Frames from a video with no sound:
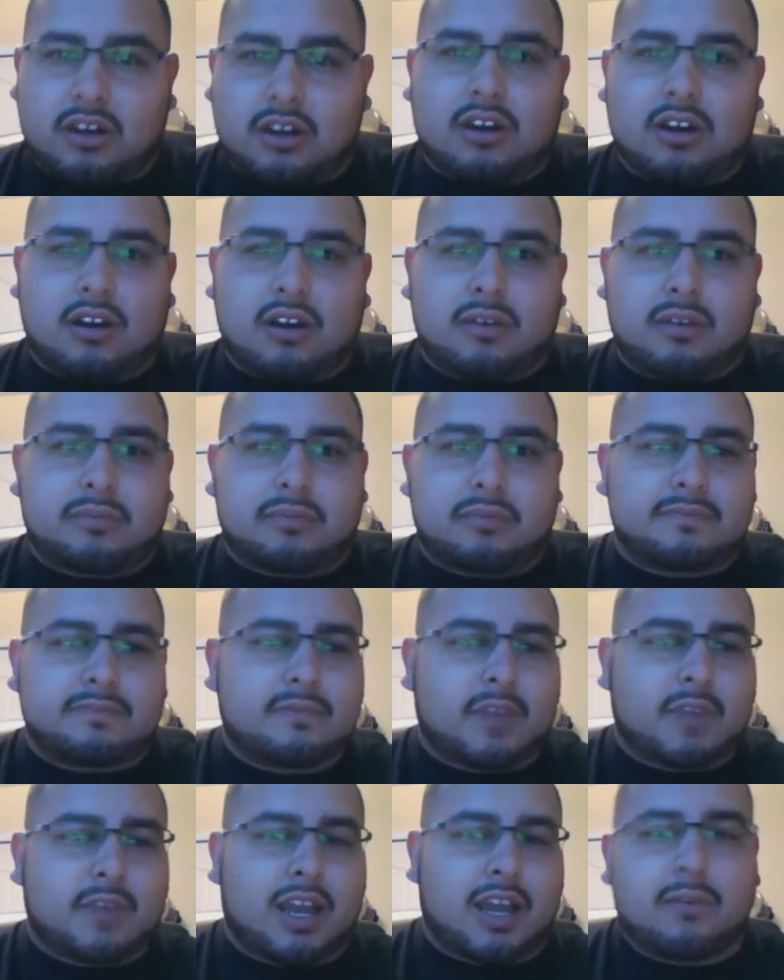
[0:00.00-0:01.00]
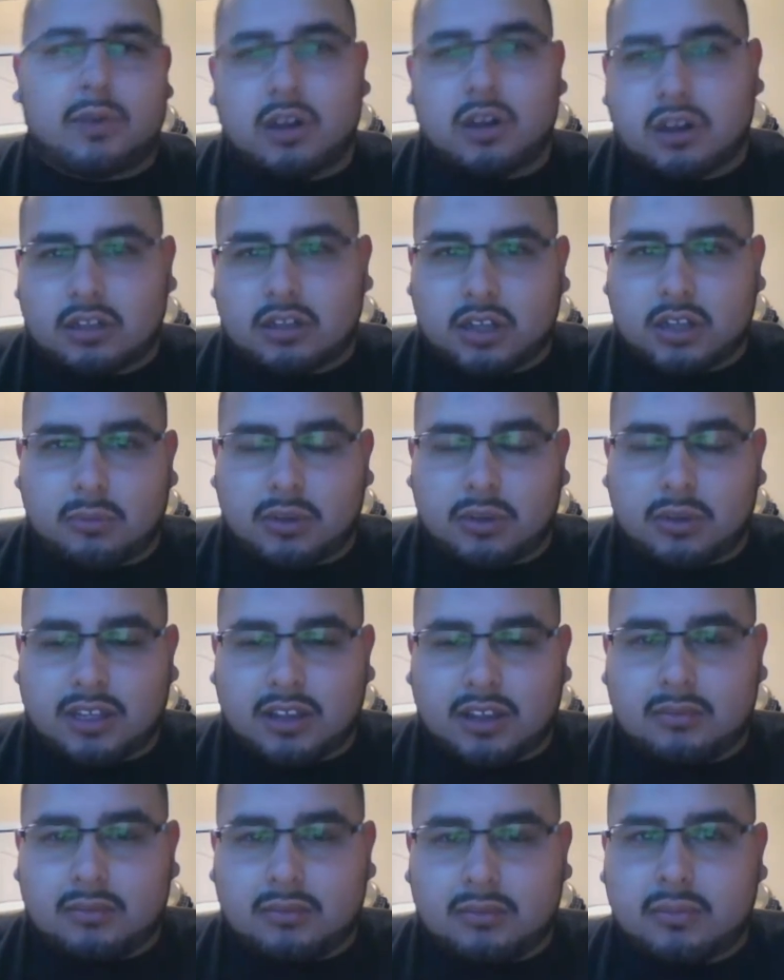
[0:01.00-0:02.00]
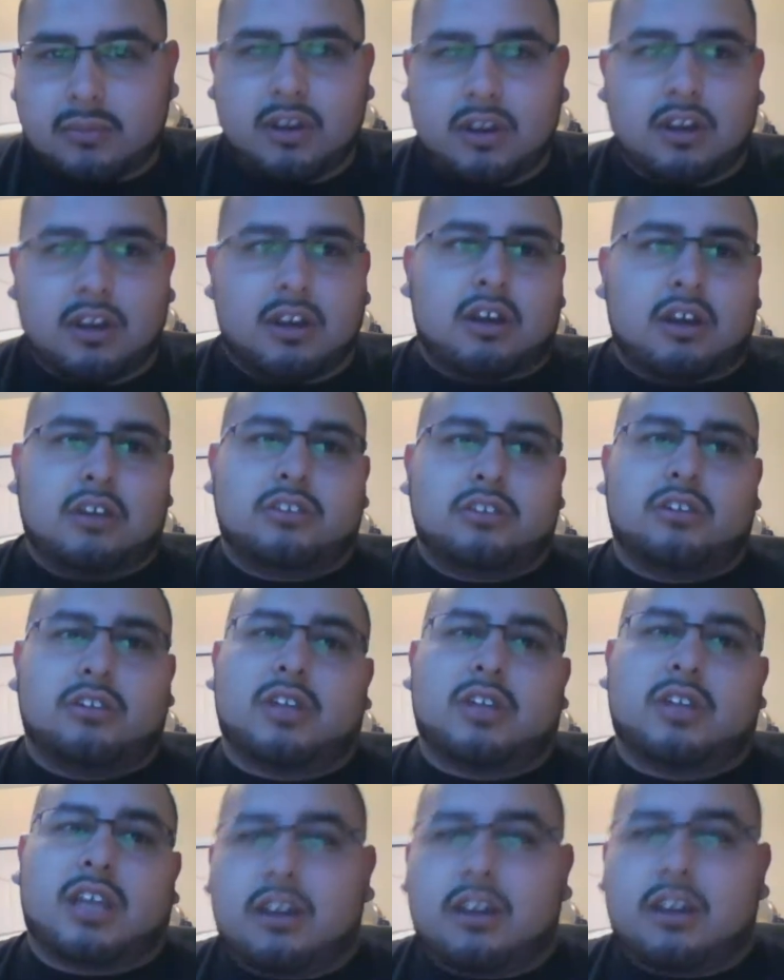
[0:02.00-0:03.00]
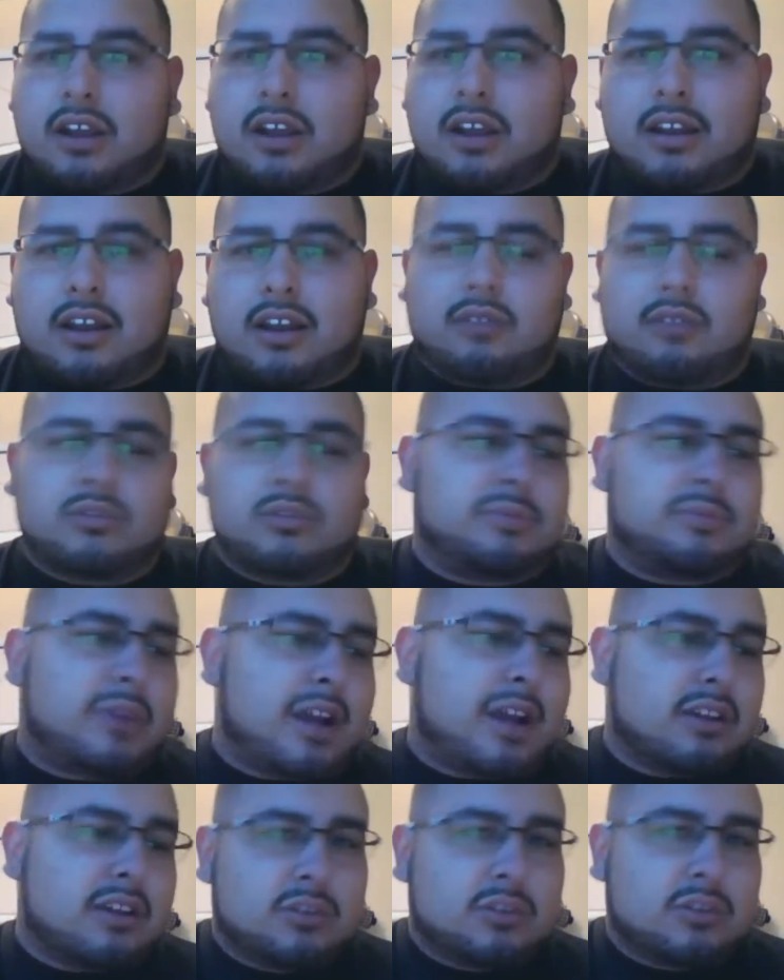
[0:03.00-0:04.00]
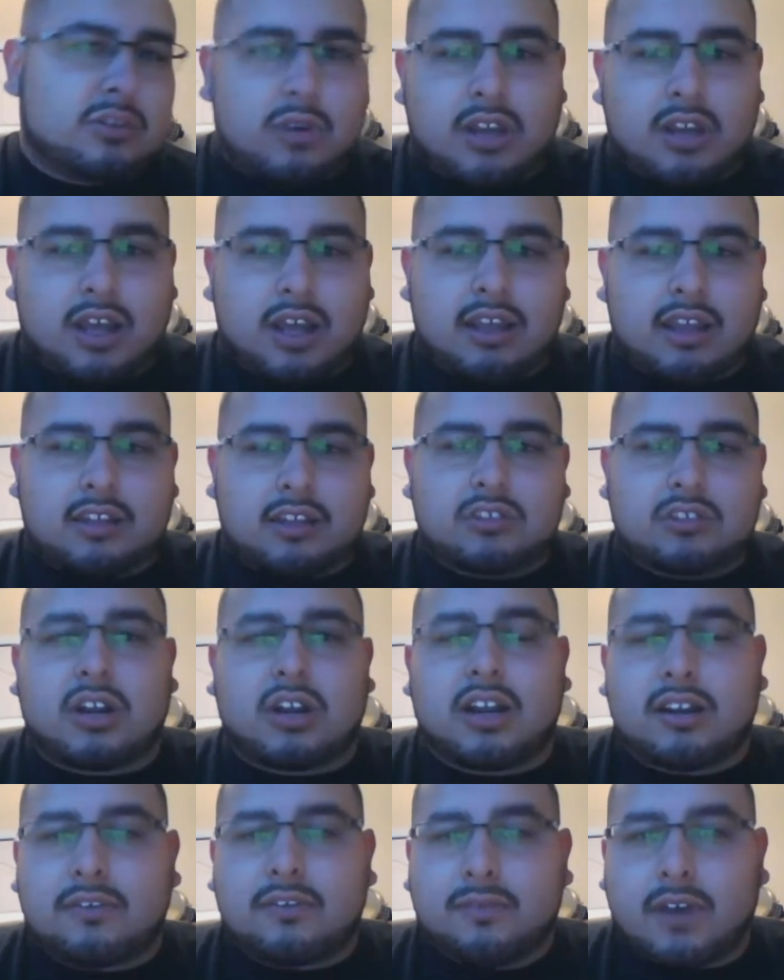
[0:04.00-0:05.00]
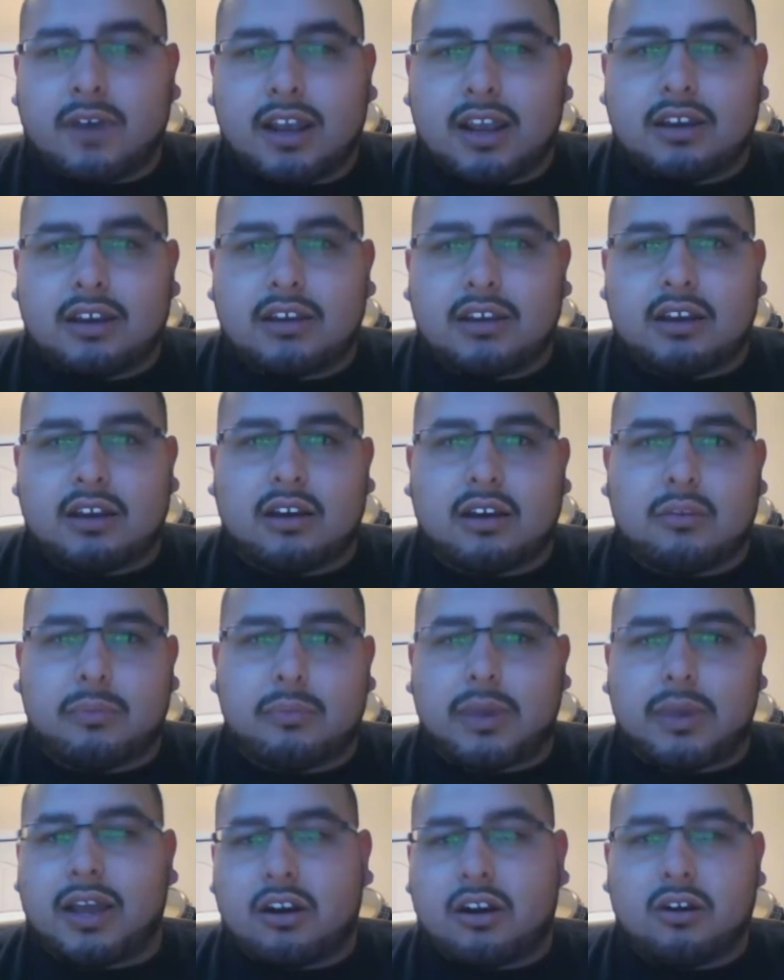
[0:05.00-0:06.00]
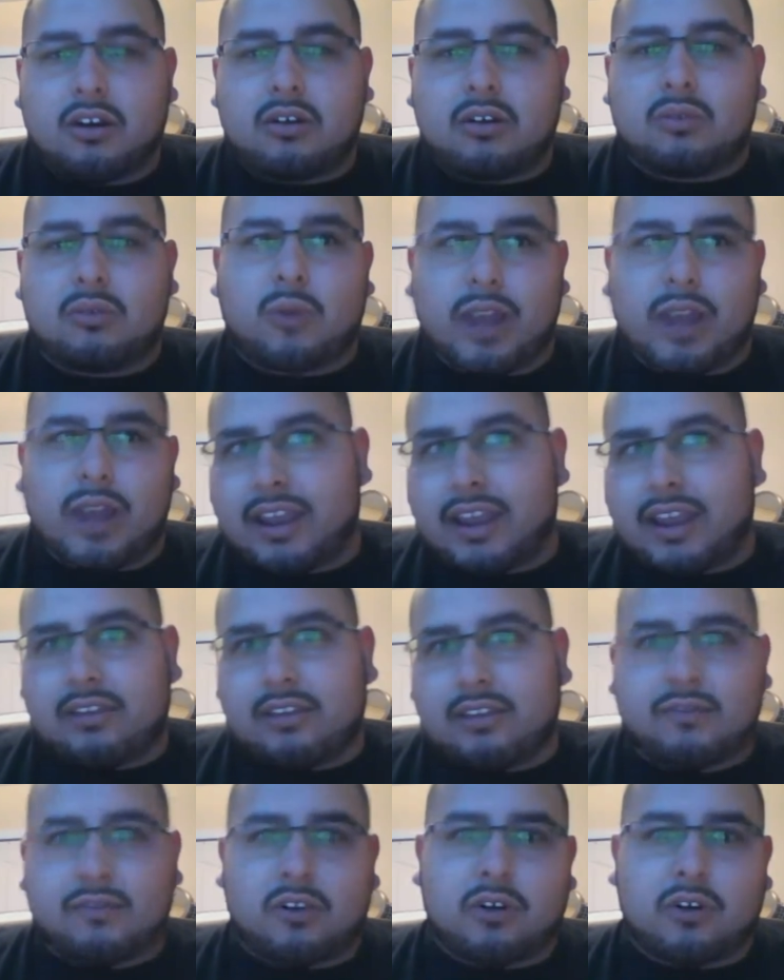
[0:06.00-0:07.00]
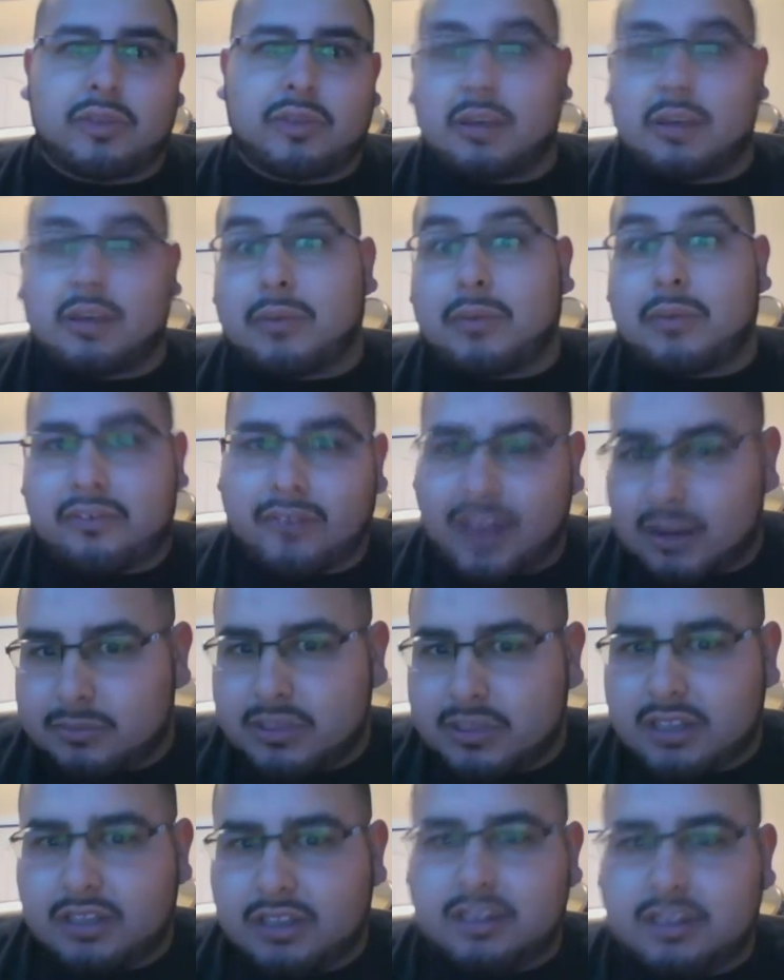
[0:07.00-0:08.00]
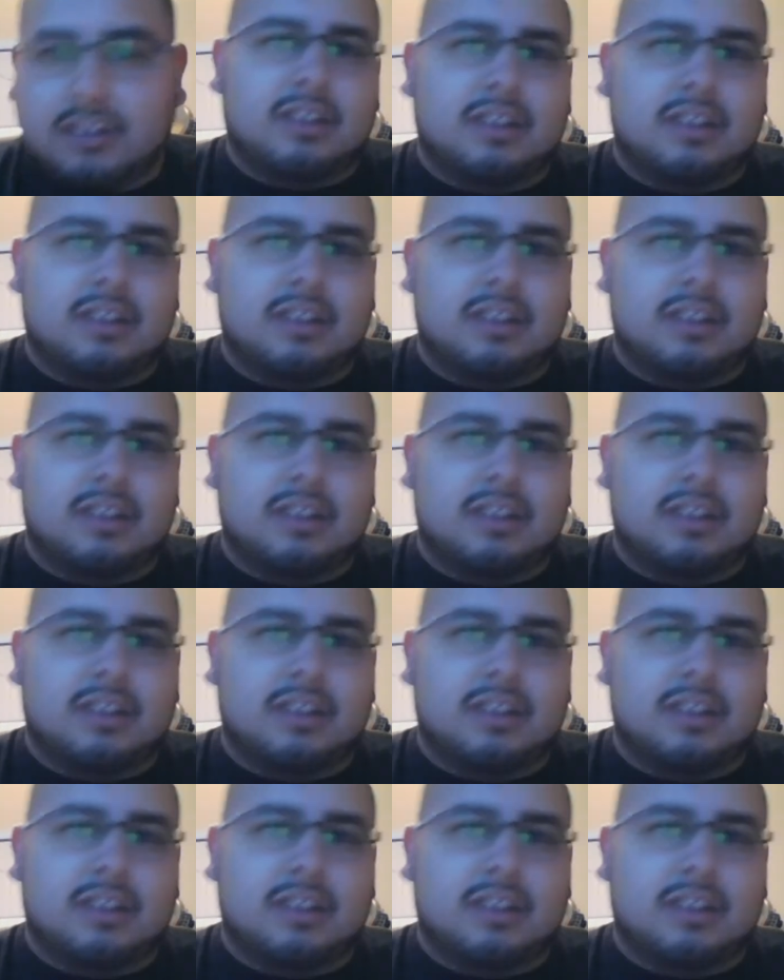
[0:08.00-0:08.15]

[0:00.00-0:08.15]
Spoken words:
I have hooked up with him through the internet. I was browsing one night trying to find a better way for me and my family,